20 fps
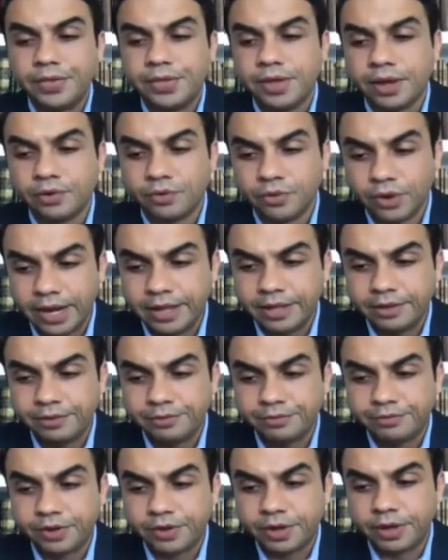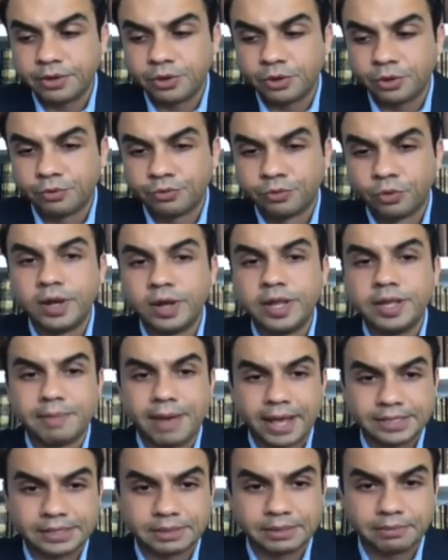and really fully
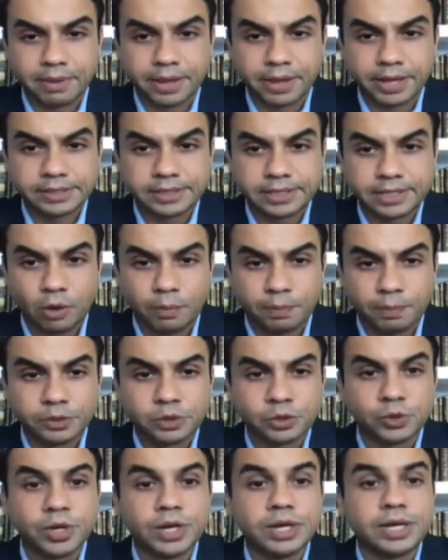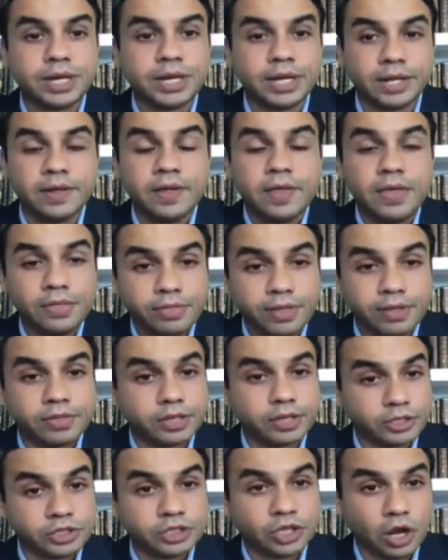maximize the opportunity that the
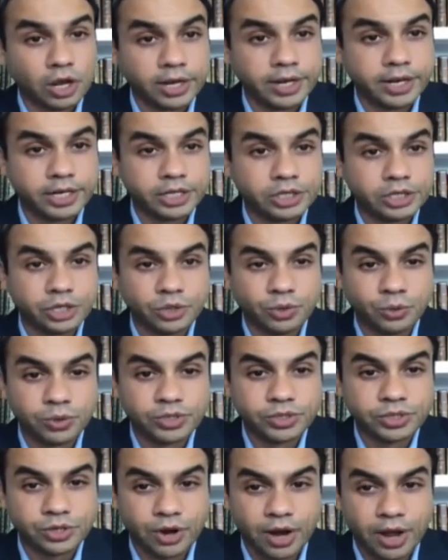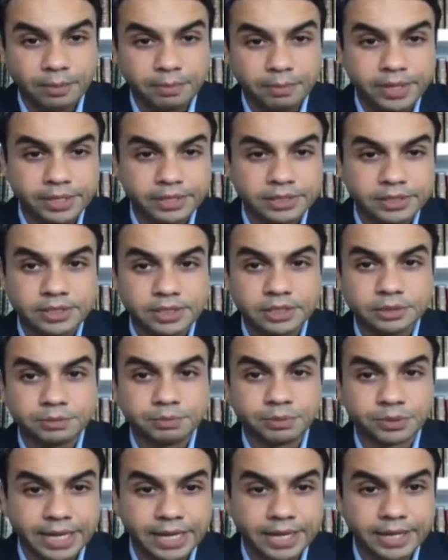consolidation you described is
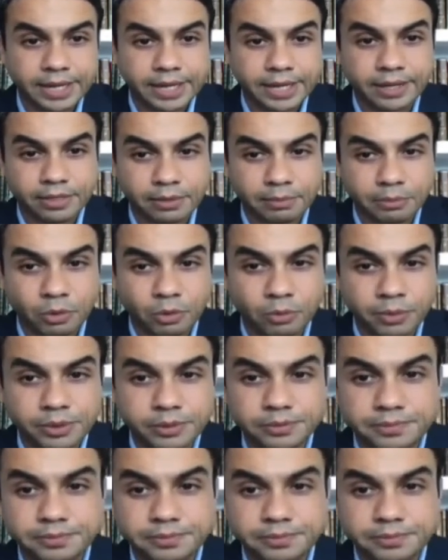presenting at the moment.